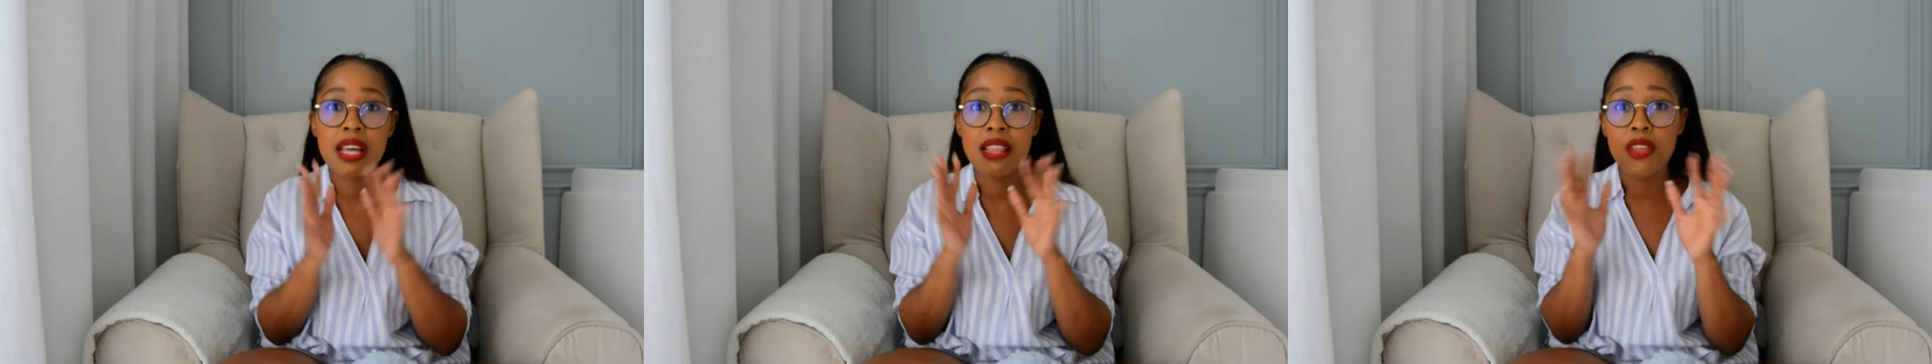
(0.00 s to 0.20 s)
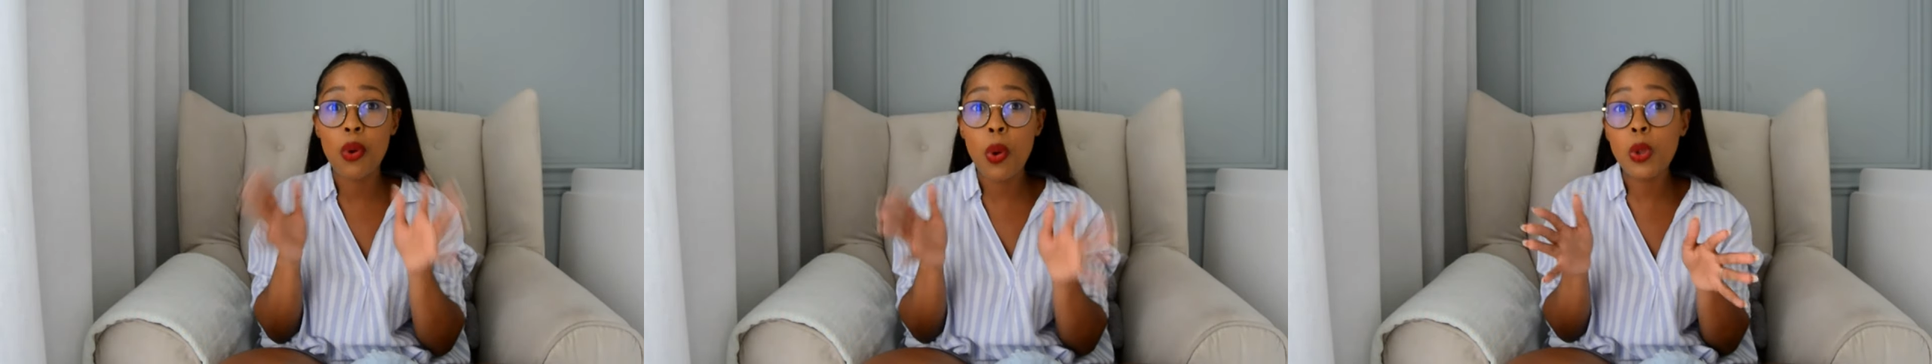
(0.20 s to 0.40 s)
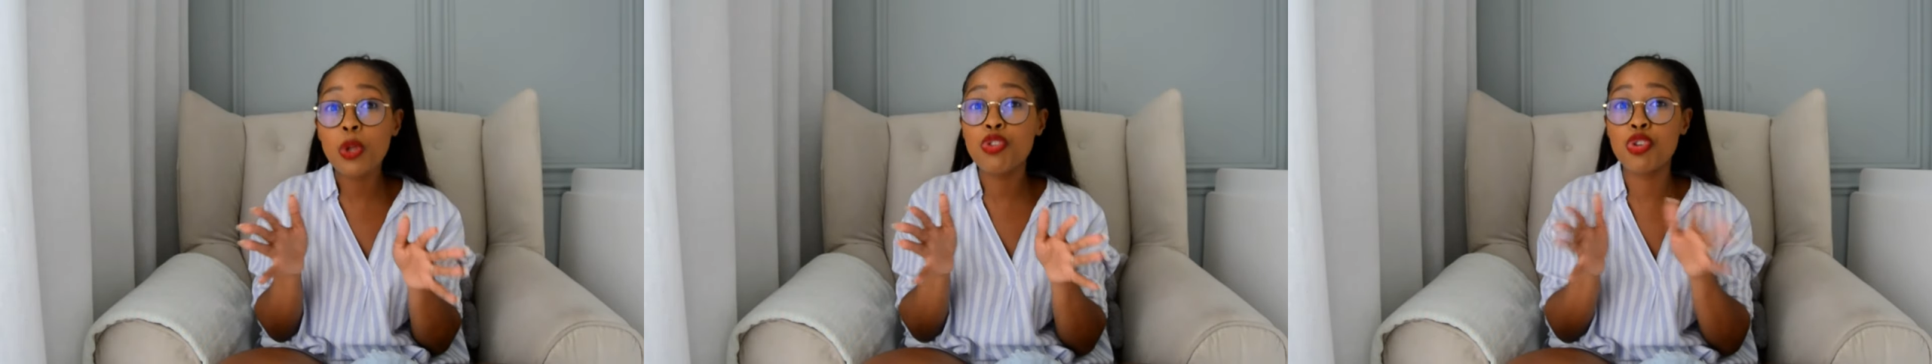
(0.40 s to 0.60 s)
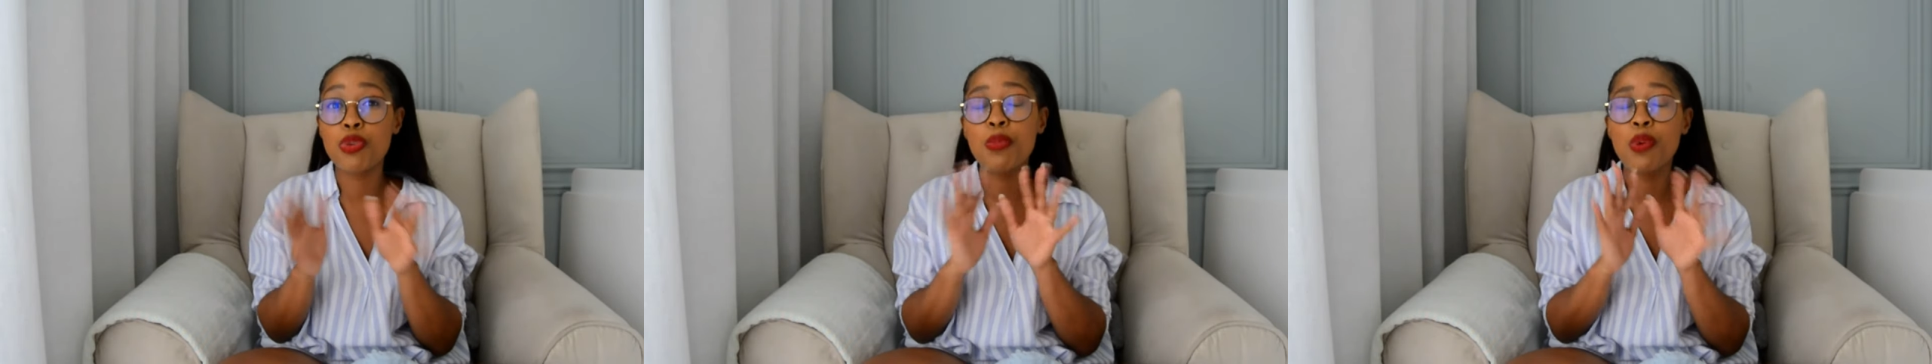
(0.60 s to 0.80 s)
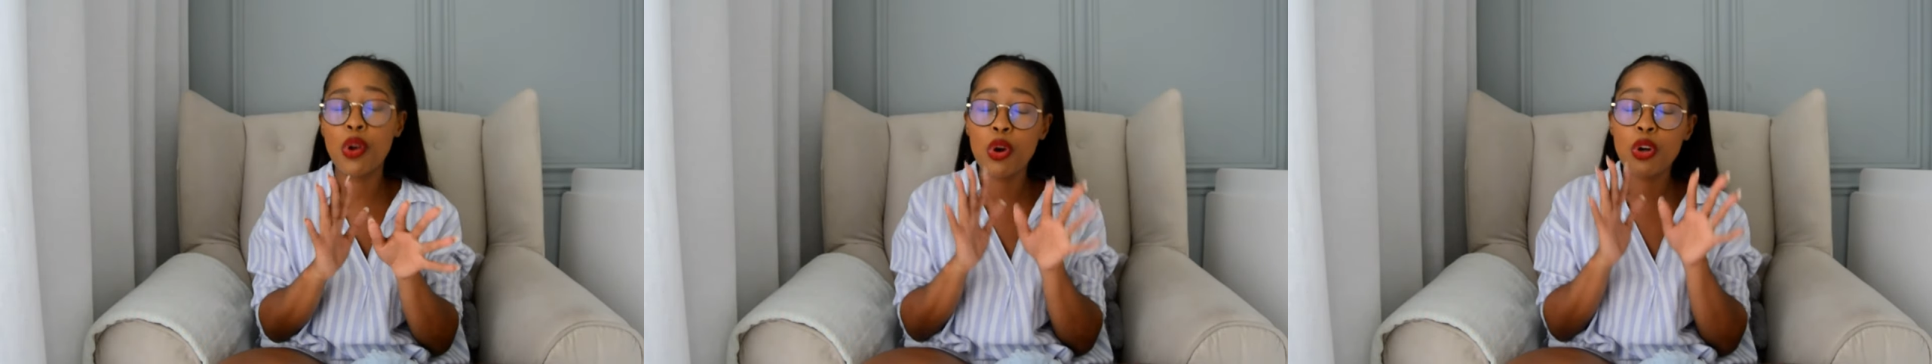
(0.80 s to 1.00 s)
The old
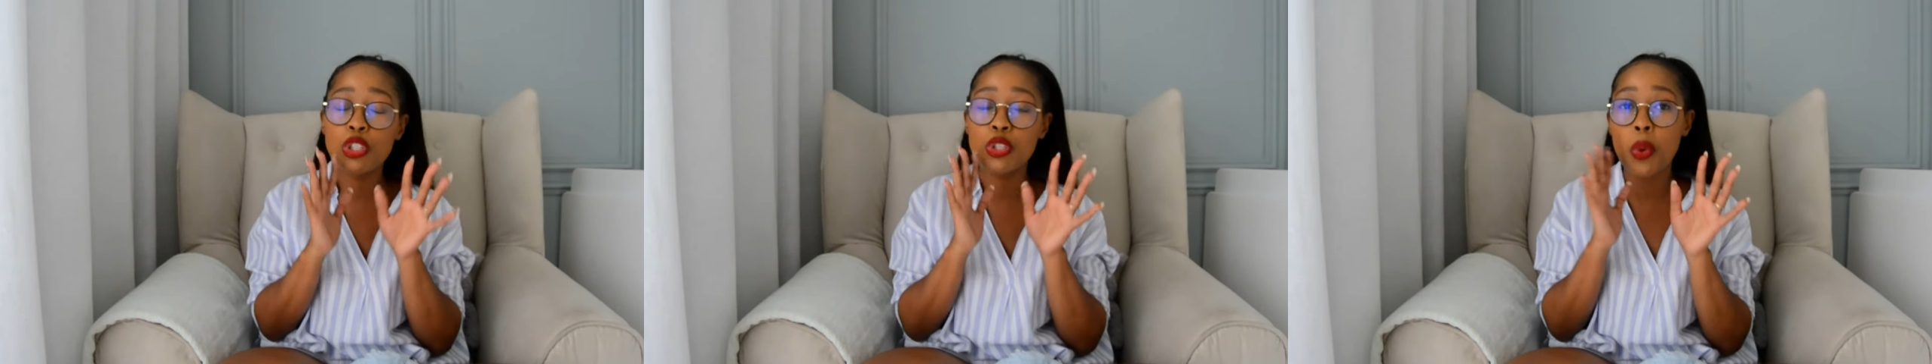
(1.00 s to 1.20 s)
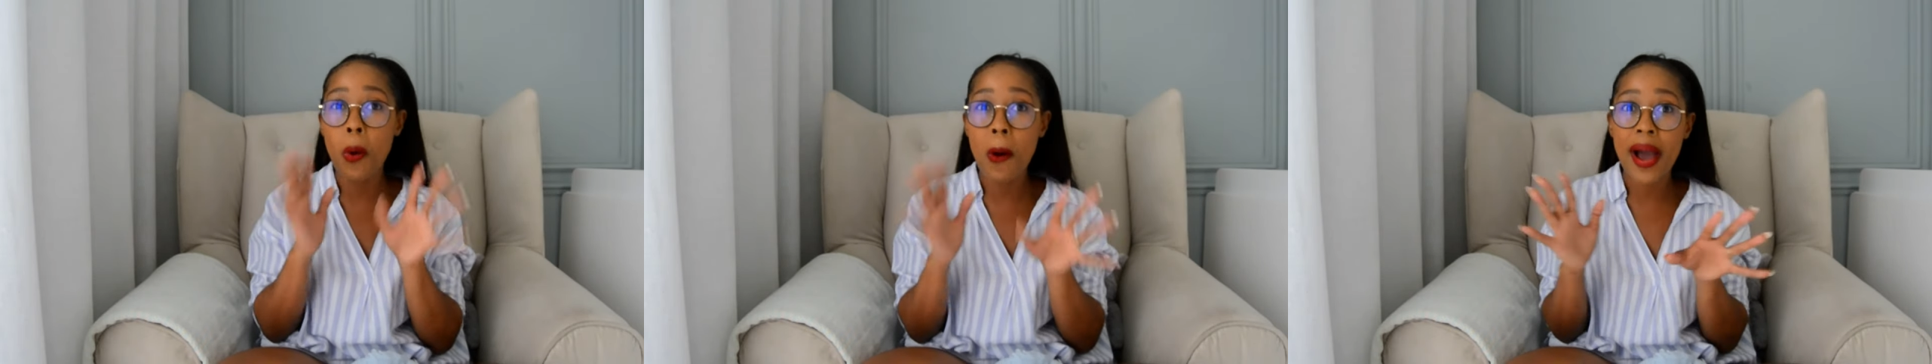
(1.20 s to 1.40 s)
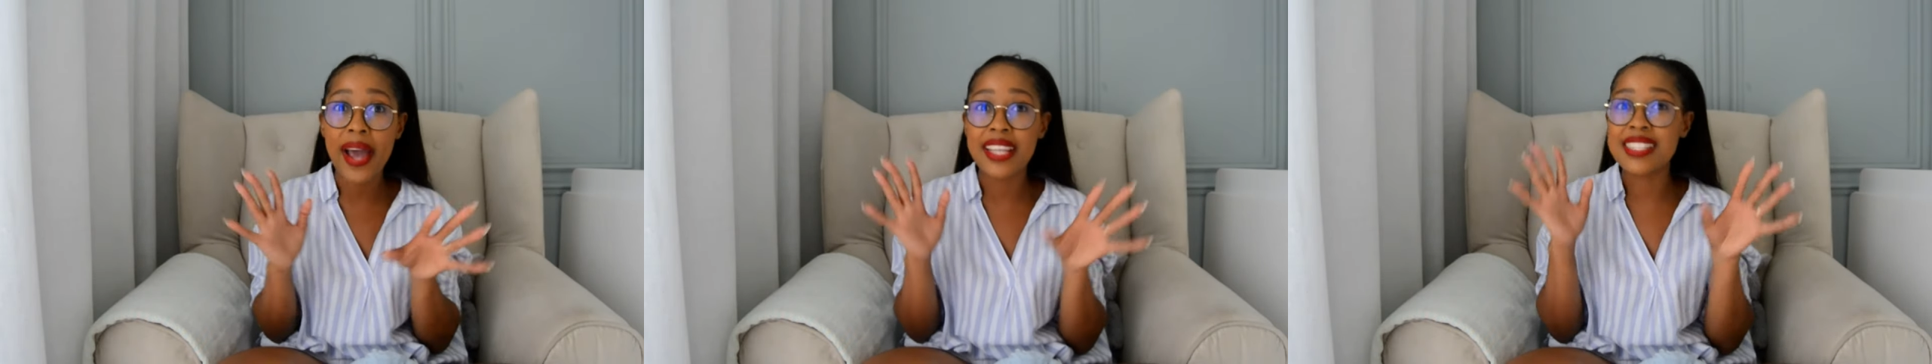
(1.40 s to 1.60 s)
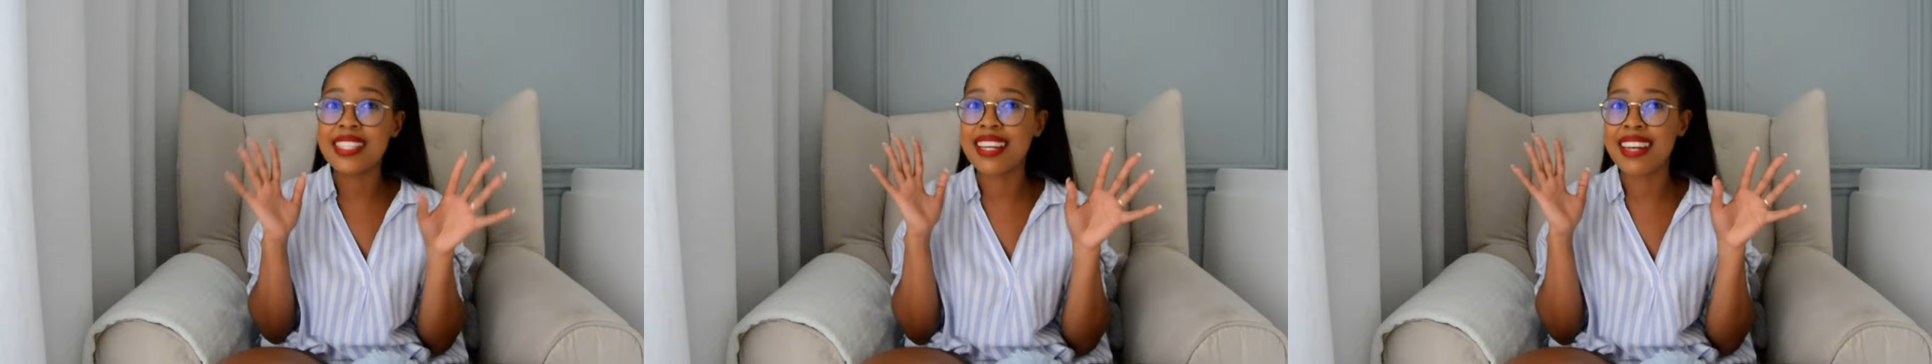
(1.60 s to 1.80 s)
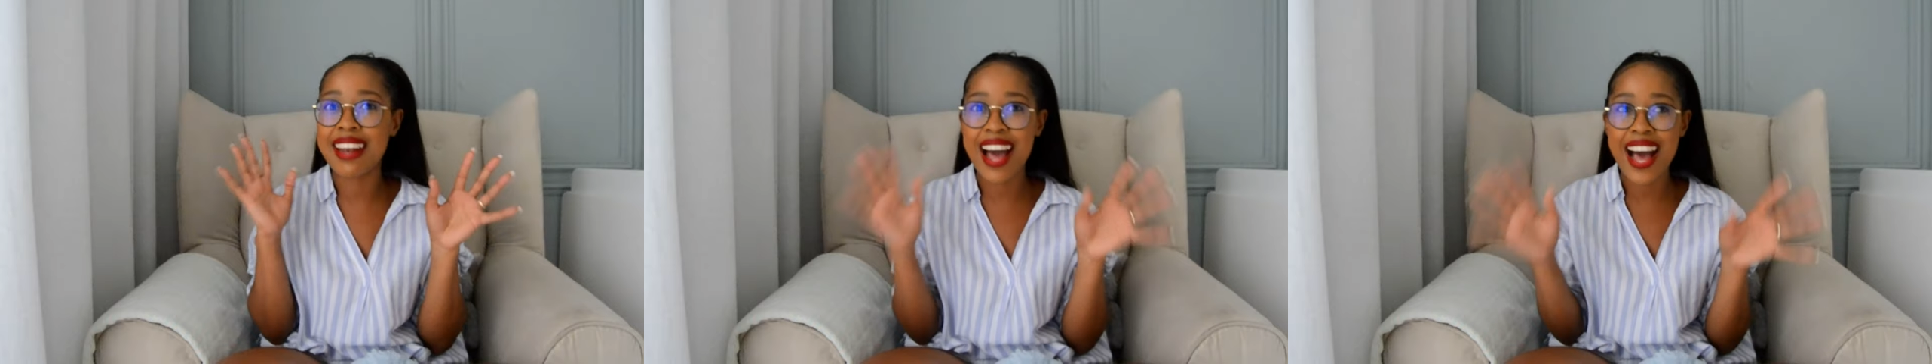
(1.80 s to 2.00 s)
room looked quite
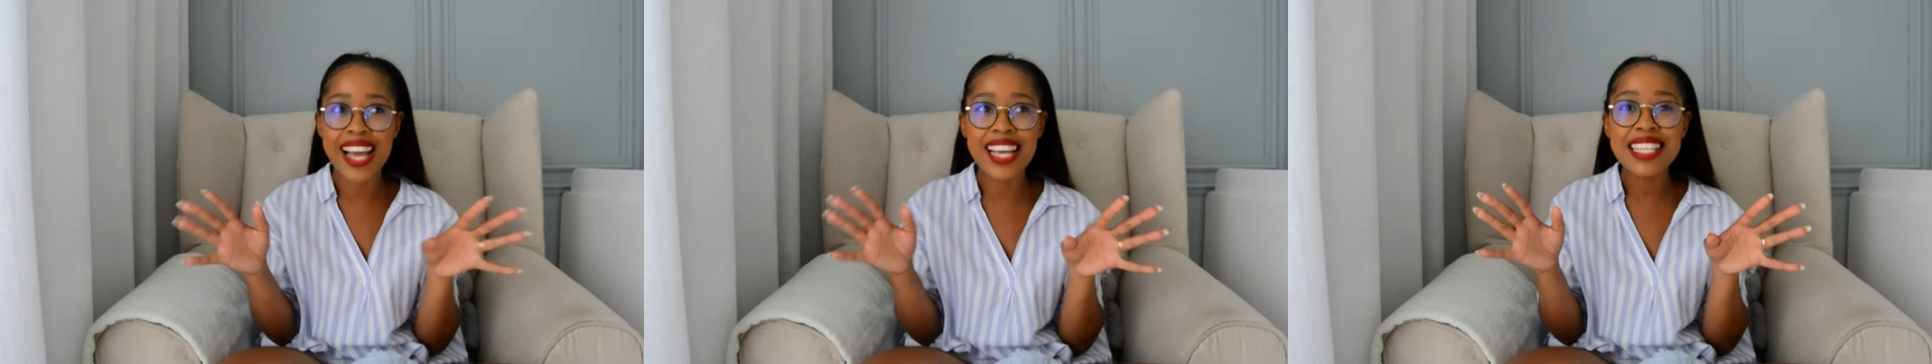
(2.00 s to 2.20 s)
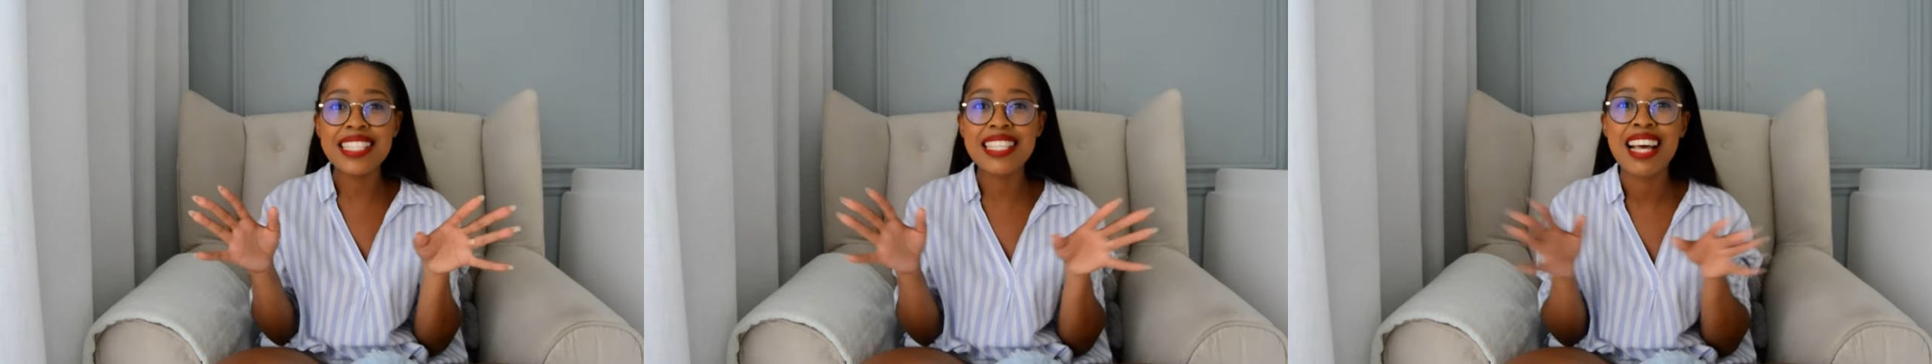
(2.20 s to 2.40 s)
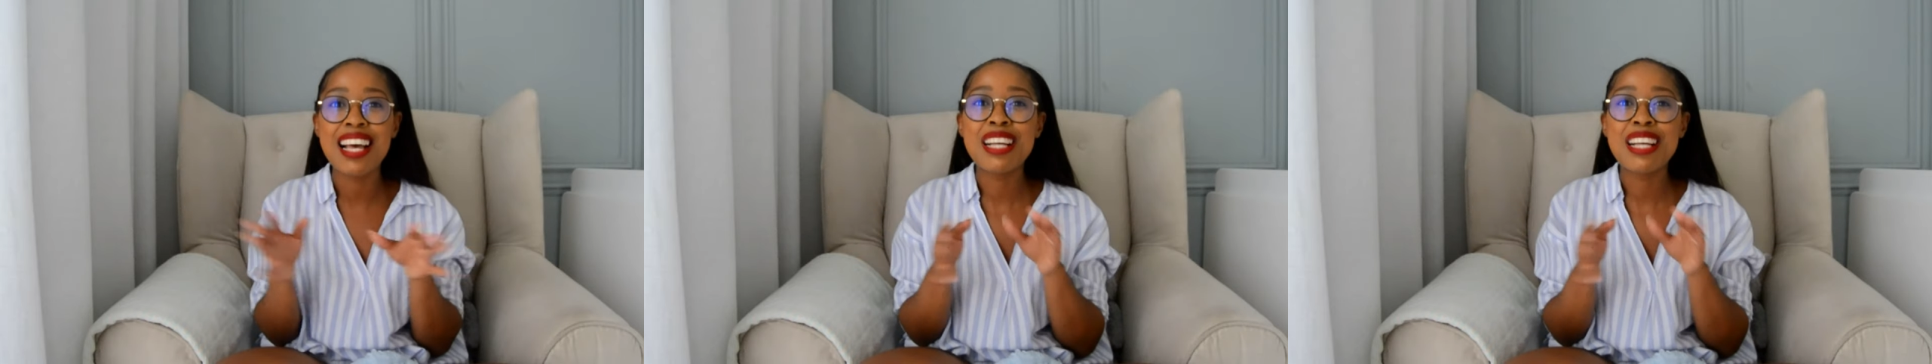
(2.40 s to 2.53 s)
nice,